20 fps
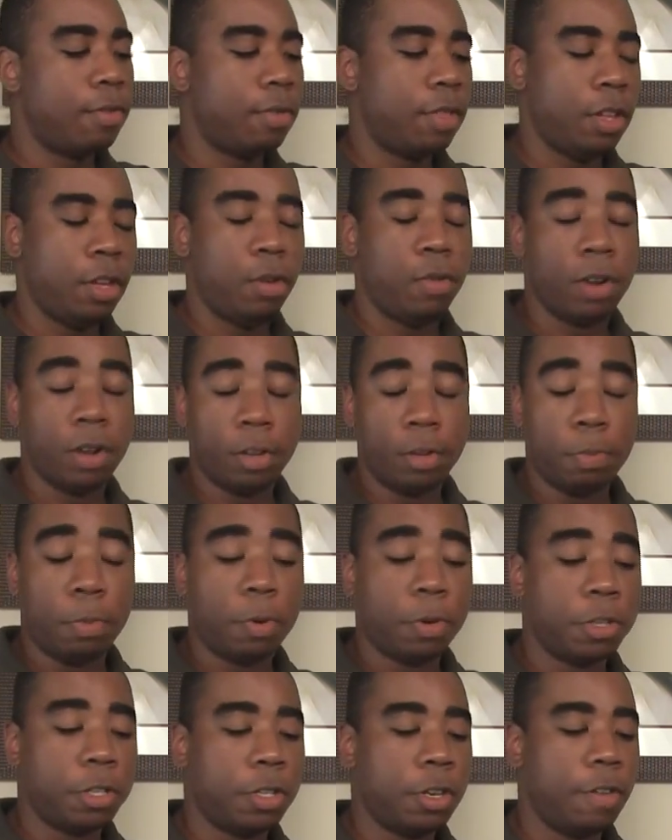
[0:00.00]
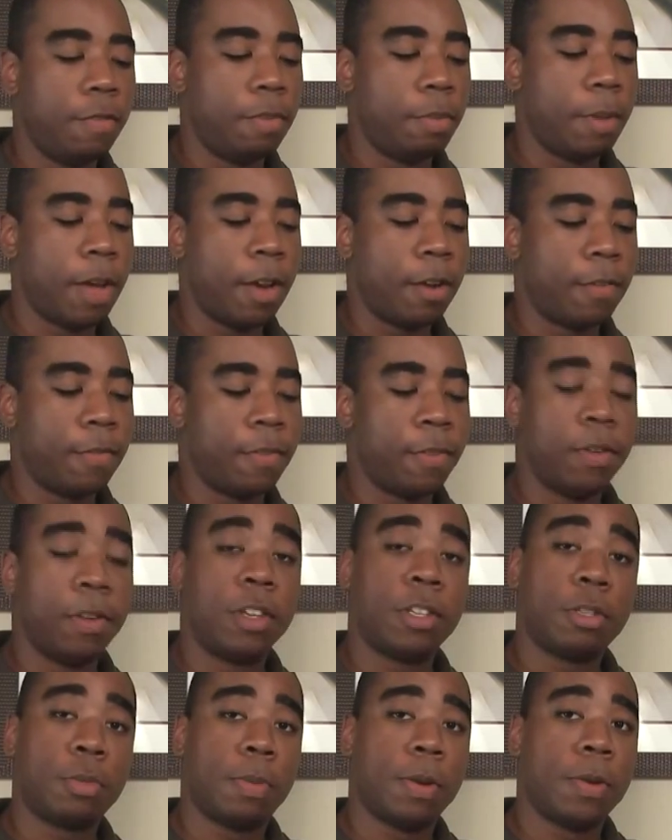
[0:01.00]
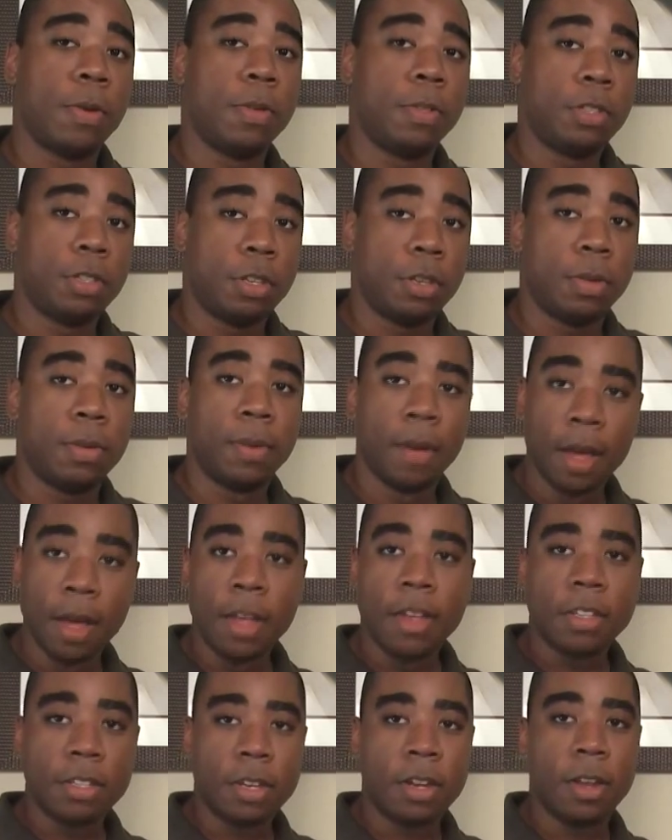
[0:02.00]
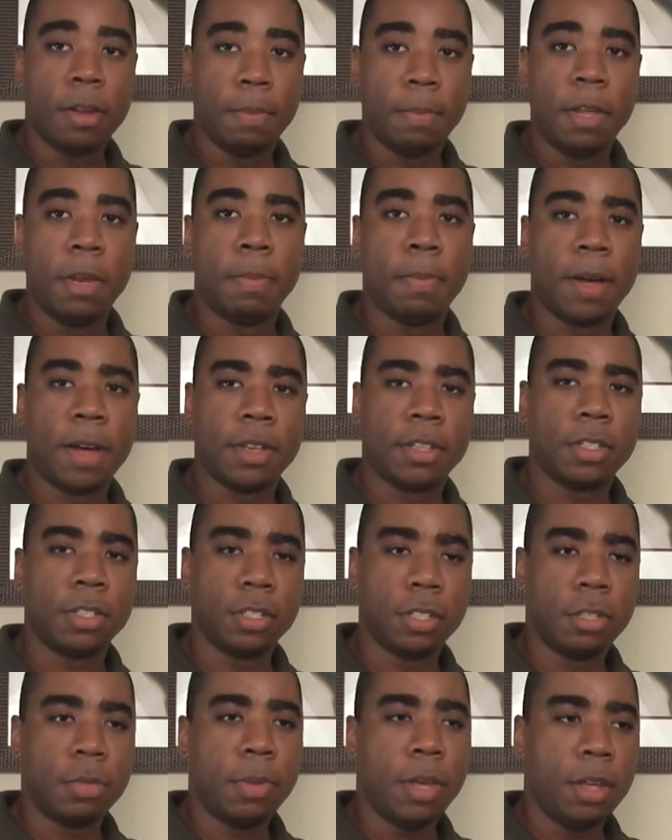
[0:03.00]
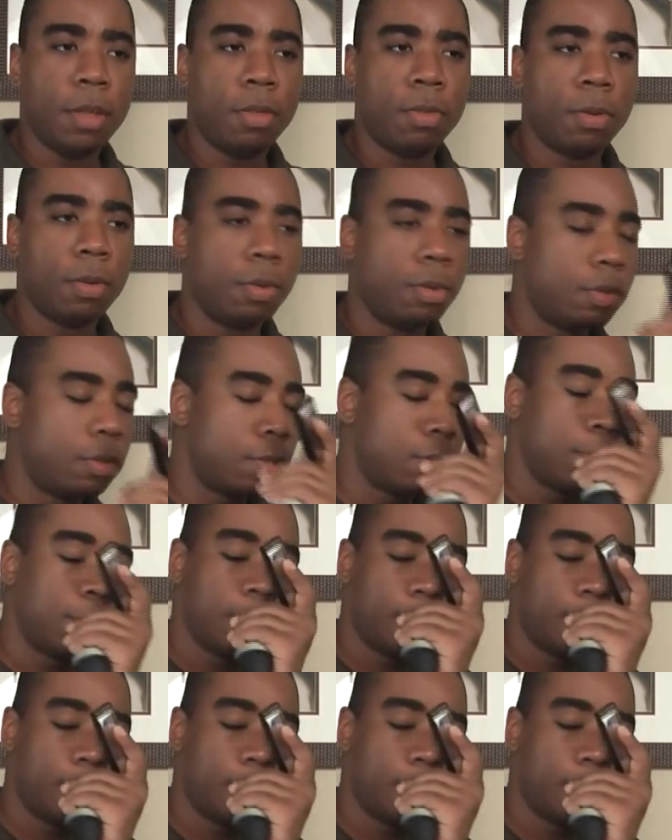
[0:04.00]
the grill portion of the microphone exposed to still beatbox and speak throughs,